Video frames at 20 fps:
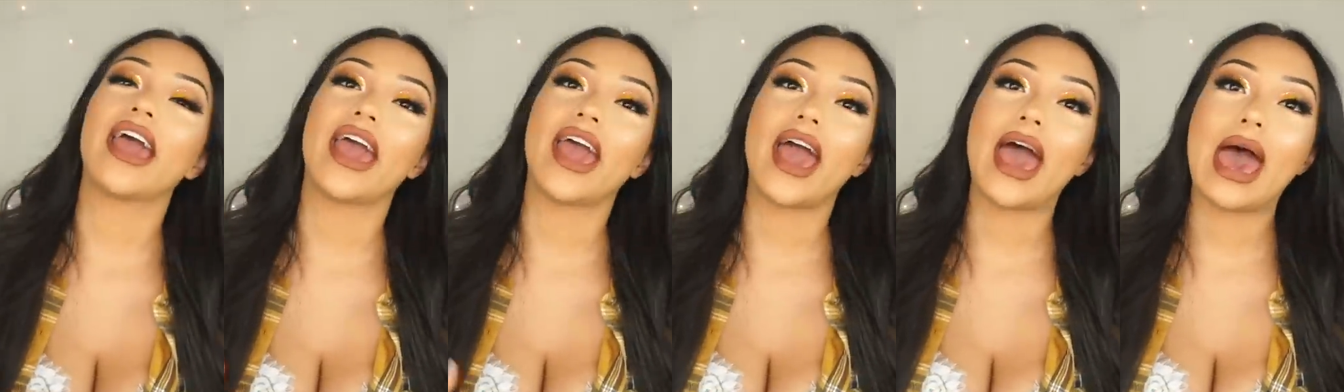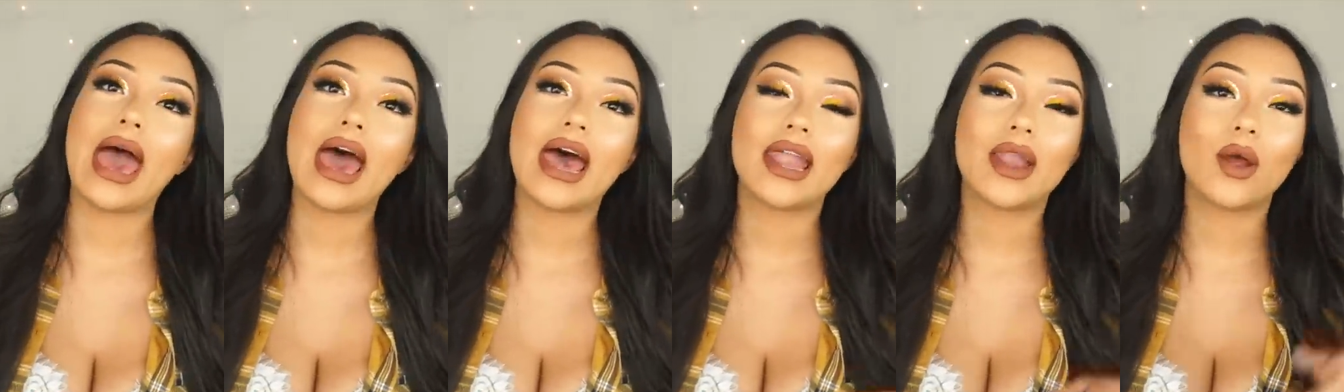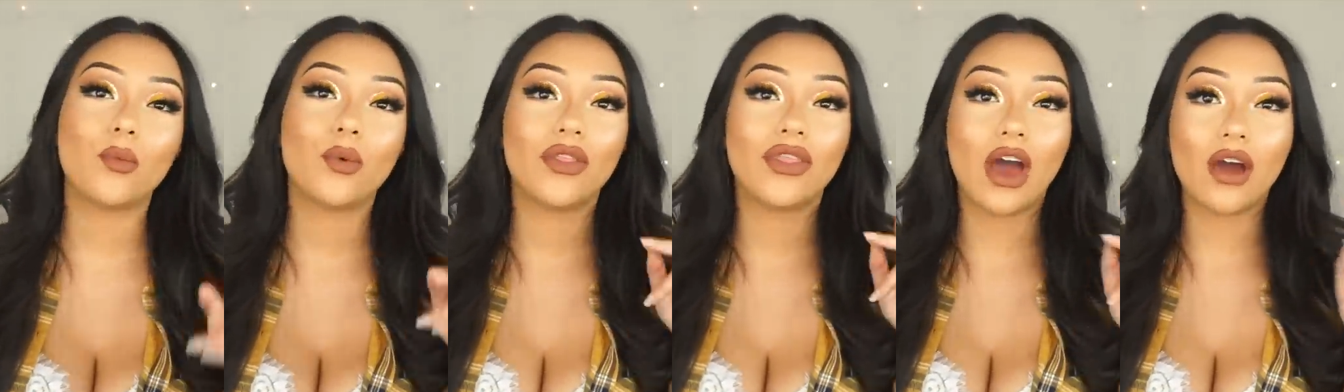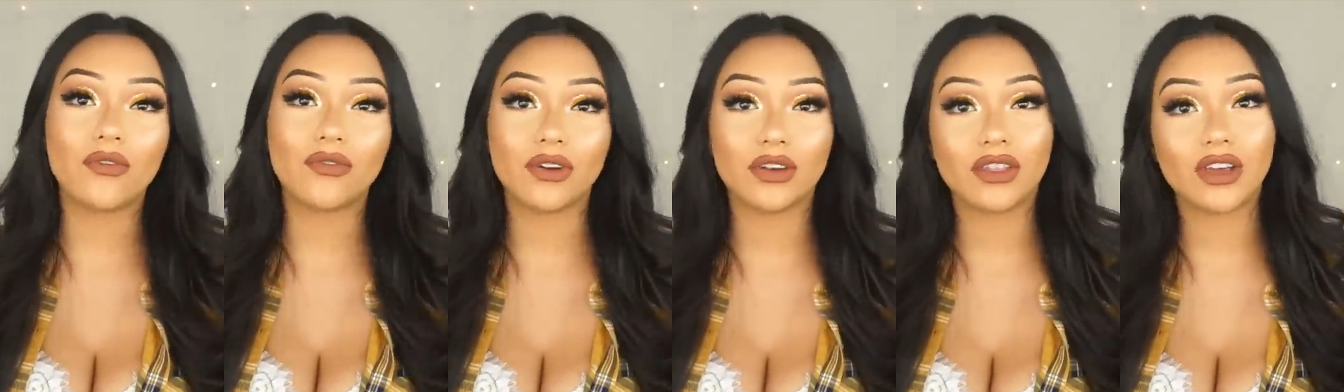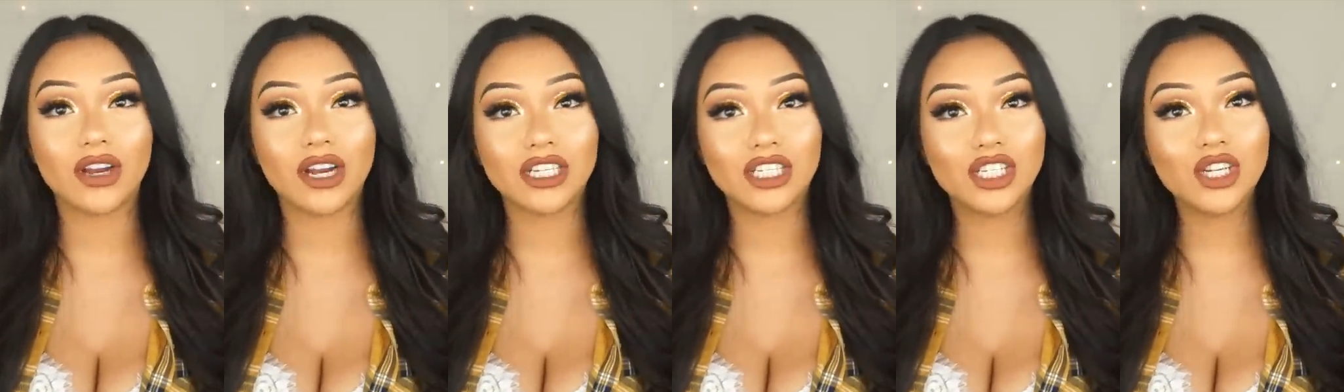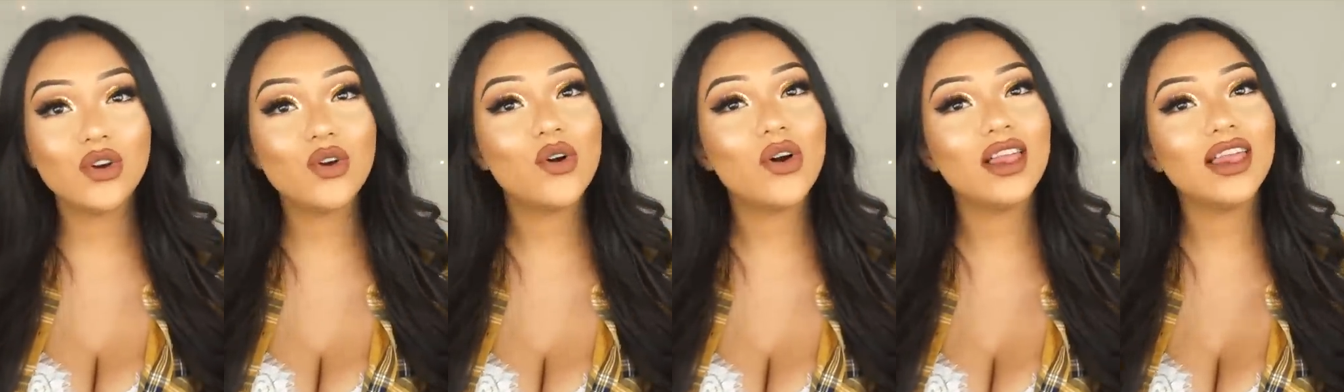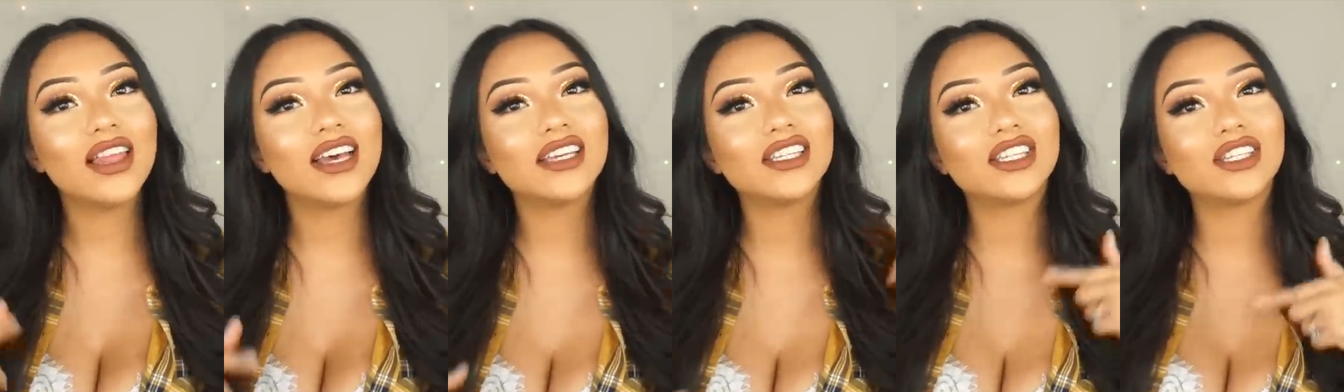and without further ado,
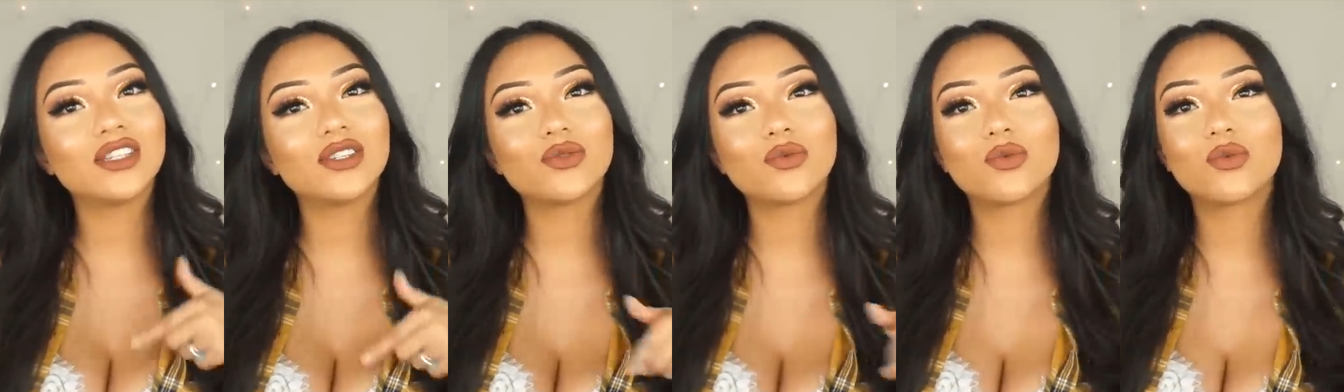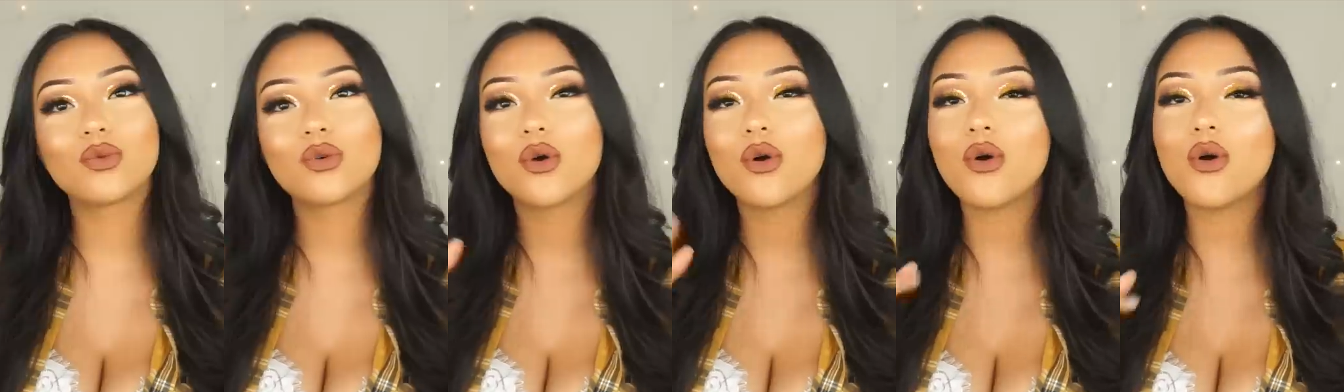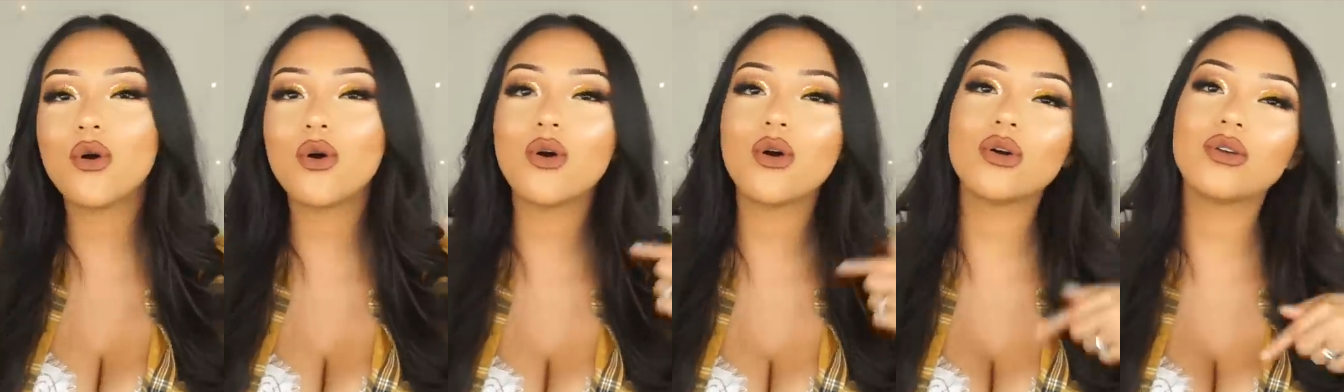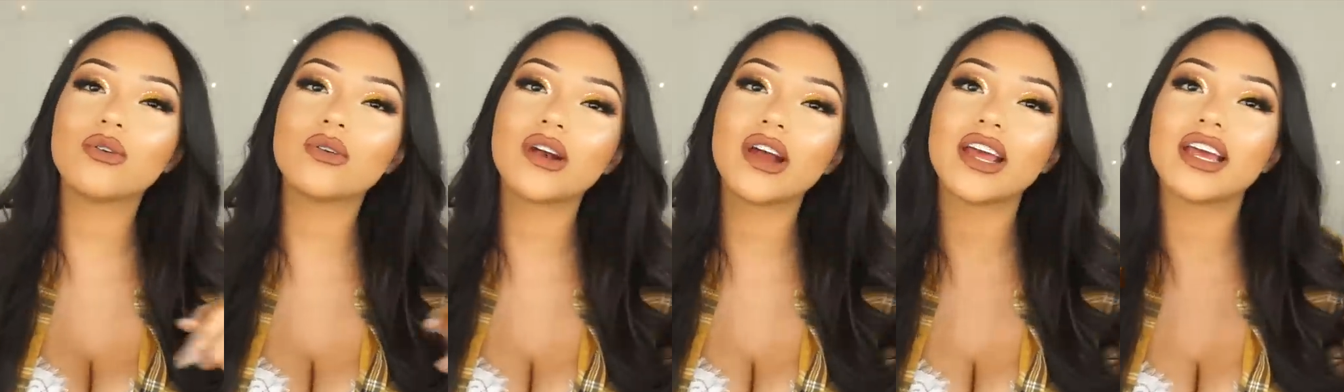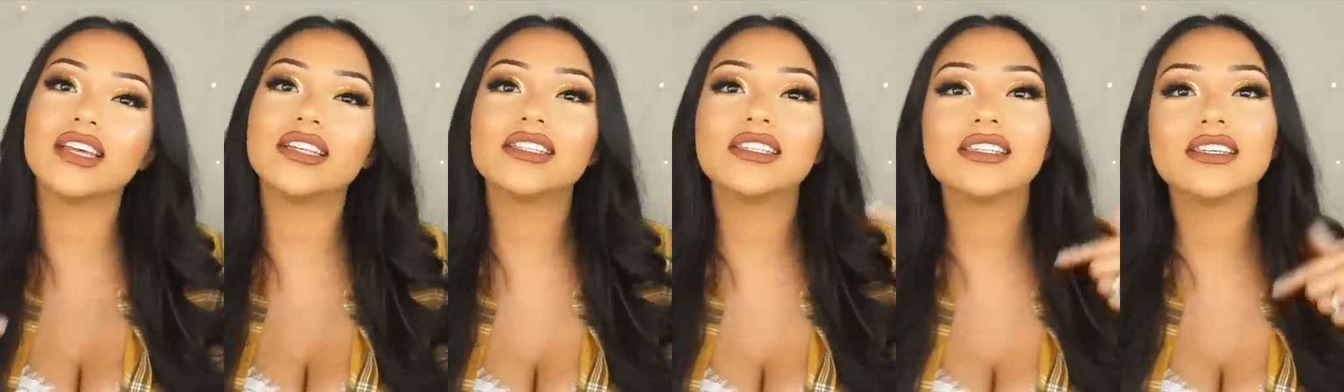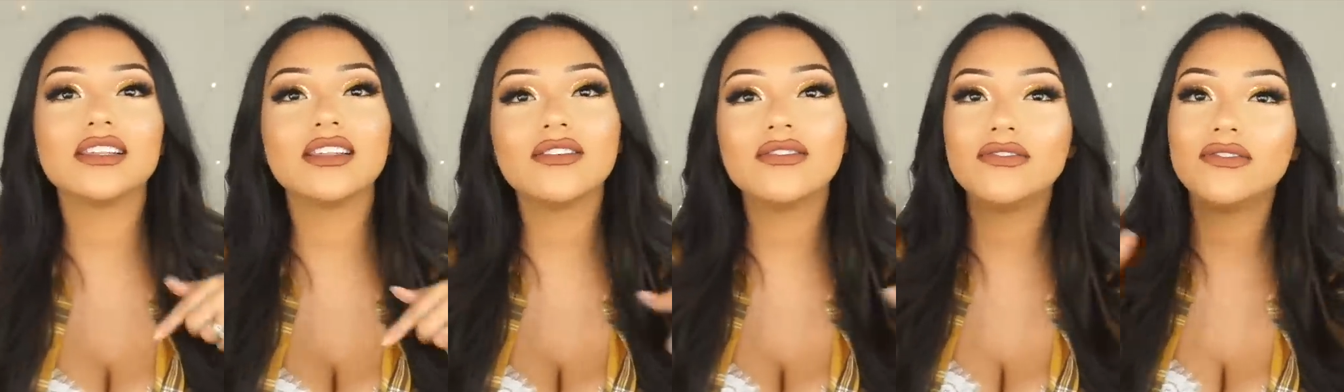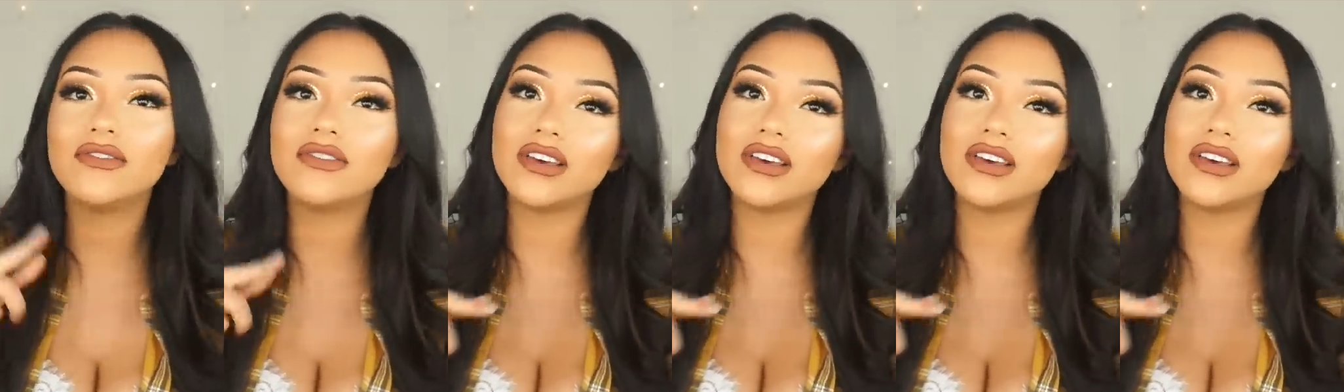let's just roll right into the